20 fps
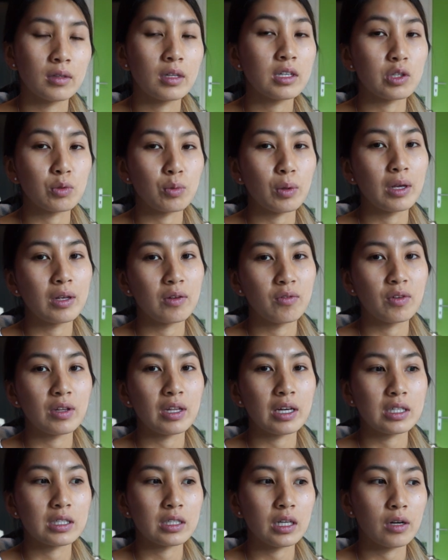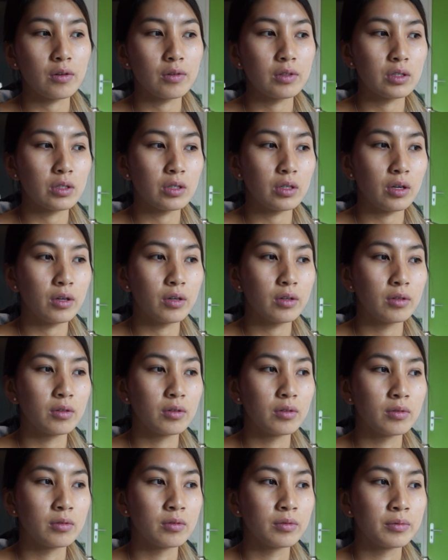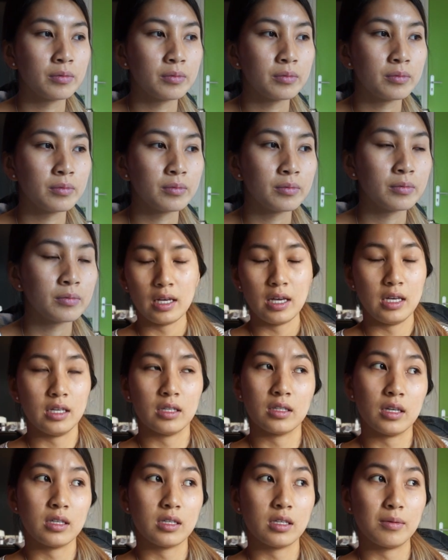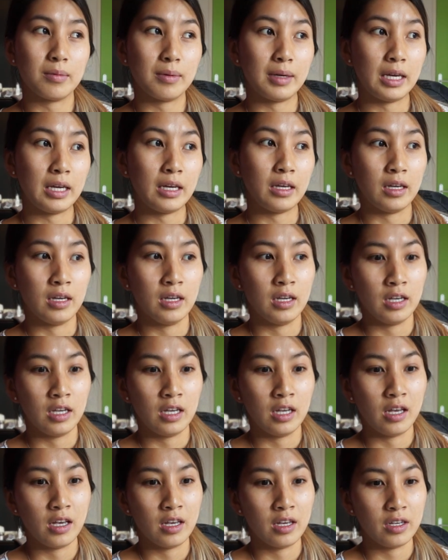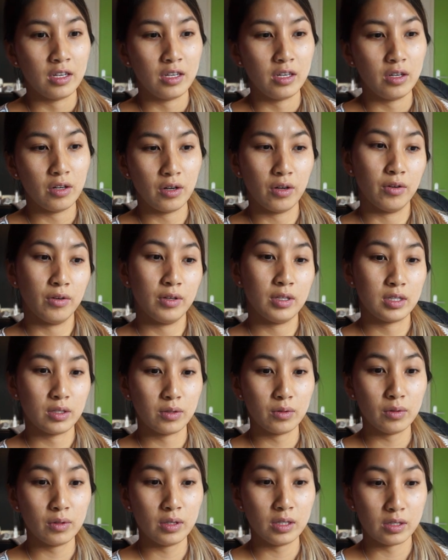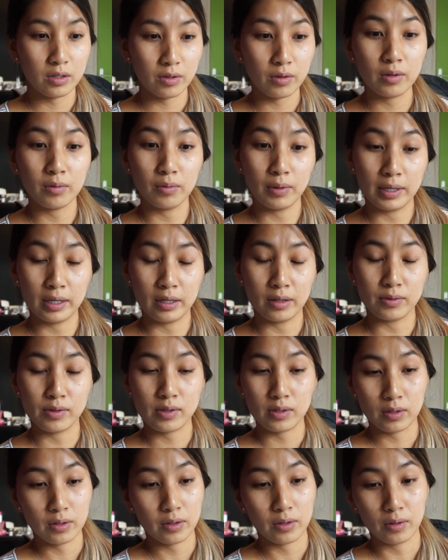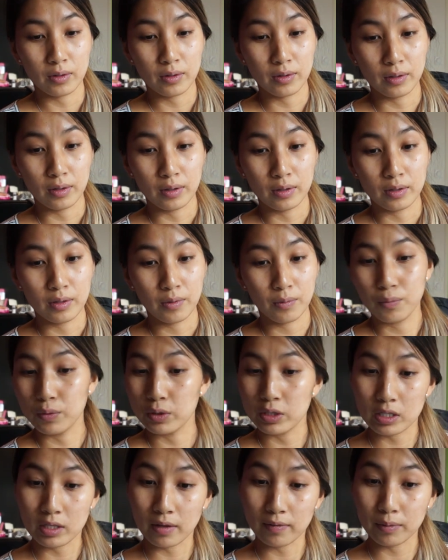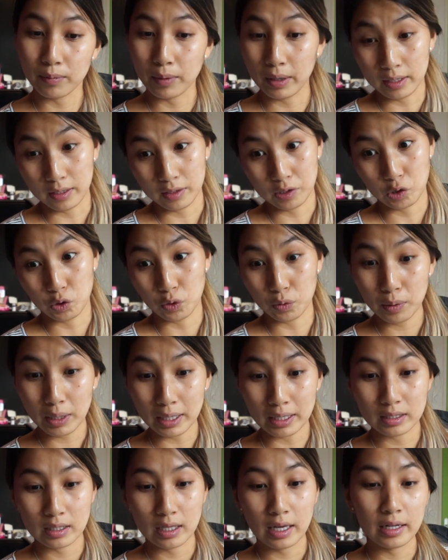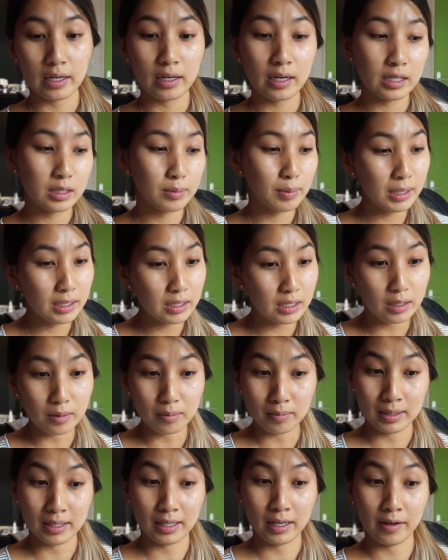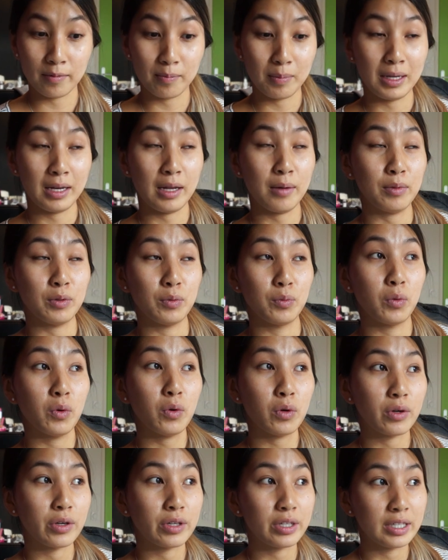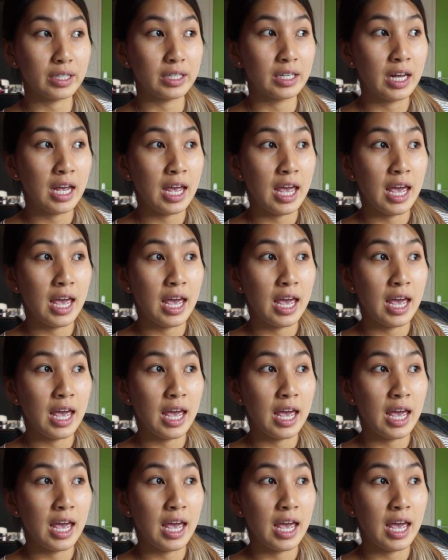just waiting for that siren to go. He said to me, you know, it's good, it's going well, so we just have to wait another 2 weeks. And then I explained to him that I've been able to walk on it,